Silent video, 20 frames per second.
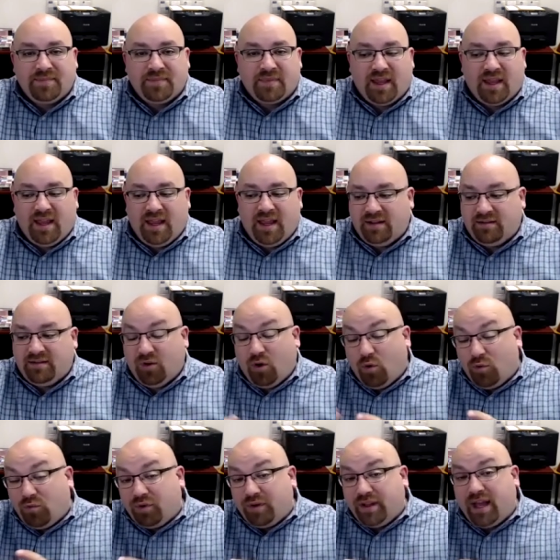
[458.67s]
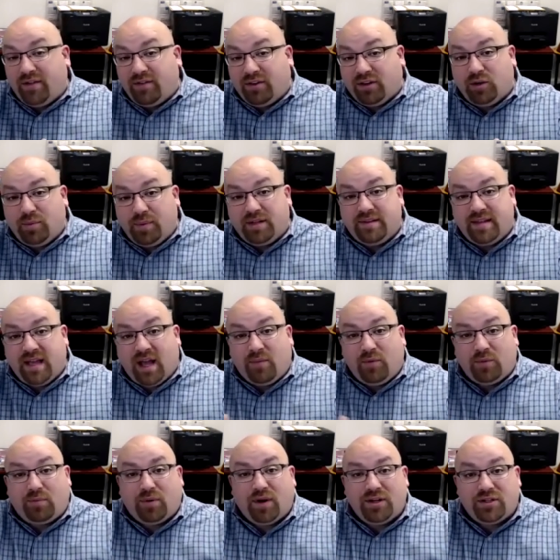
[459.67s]
and hopefully have a little bit of
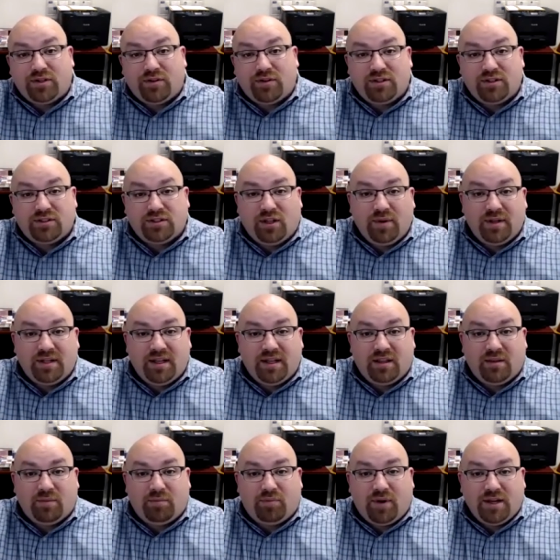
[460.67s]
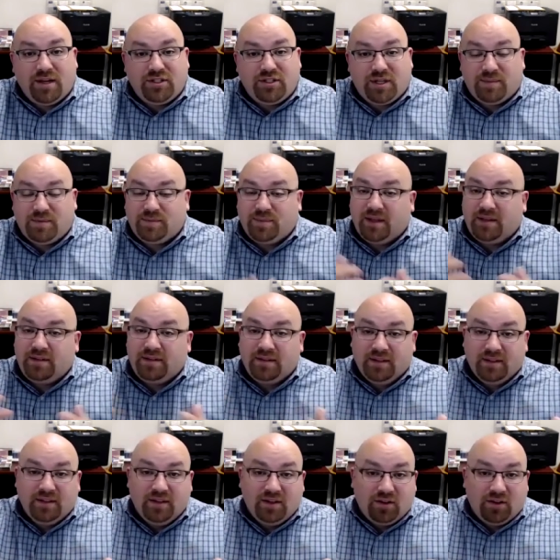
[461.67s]
downward pressure on slowing down the price jumps but
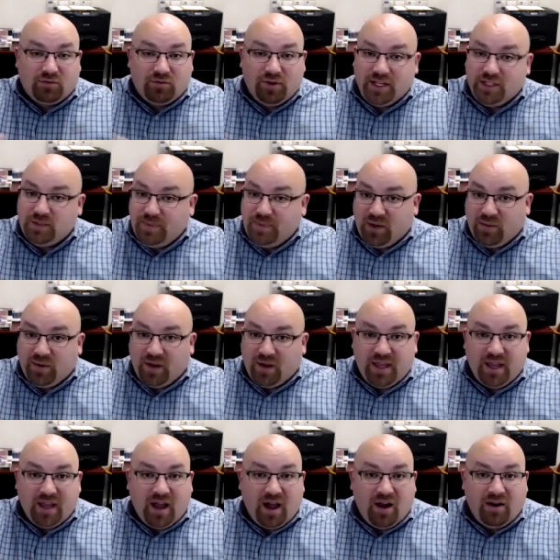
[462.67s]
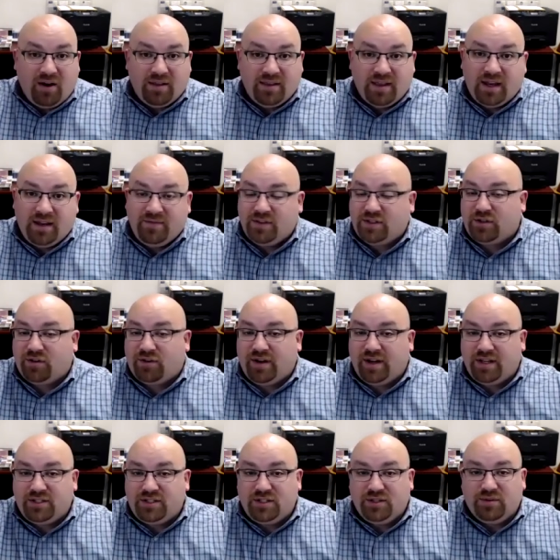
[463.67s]
rates being where they are and that
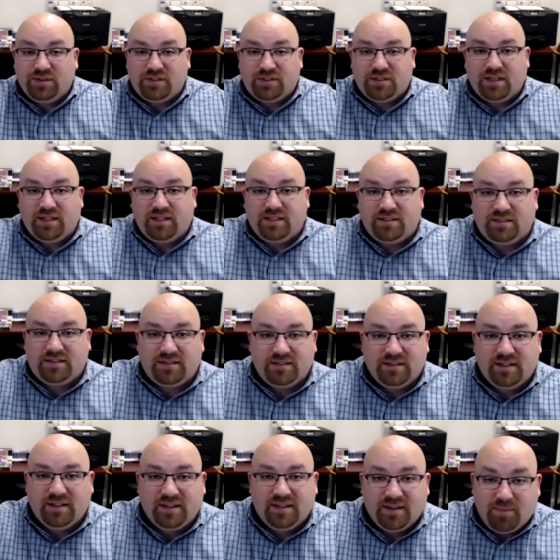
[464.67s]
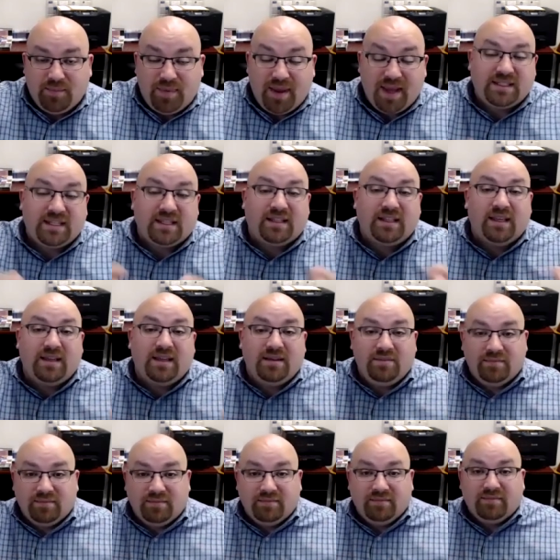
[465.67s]
inventory issue is is
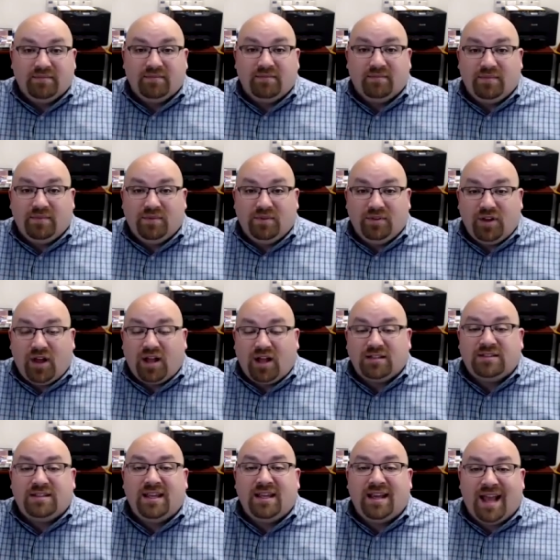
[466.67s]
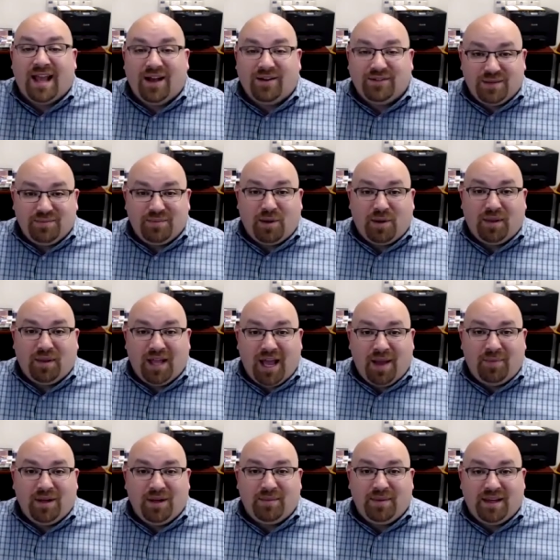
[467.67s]
basically not seeing a housing bubble
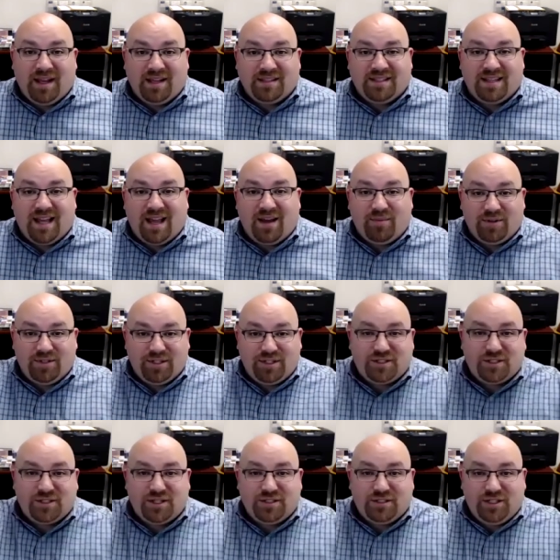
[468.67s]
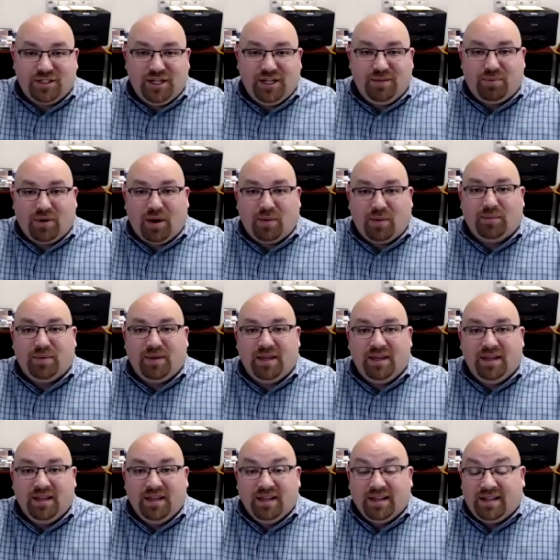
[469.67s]
happening because of that. We're just going to see
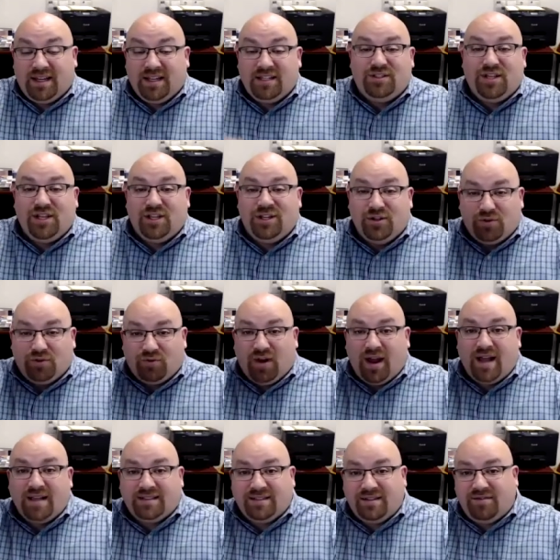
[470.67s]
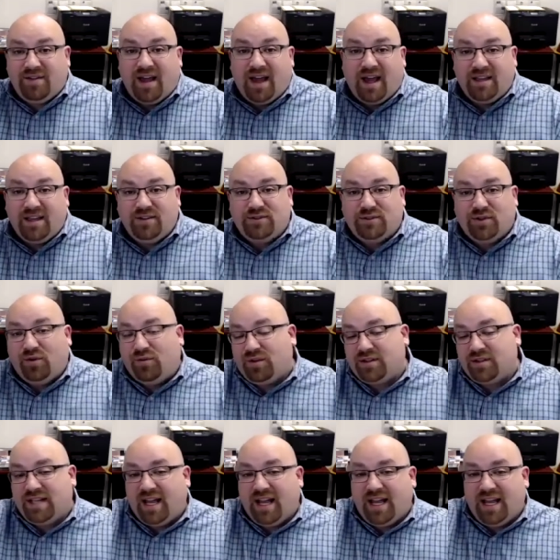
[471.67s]
probably continued rise in values over
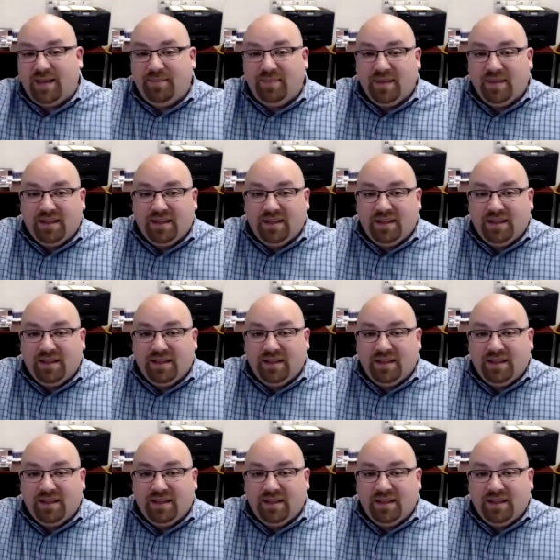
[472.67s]
time.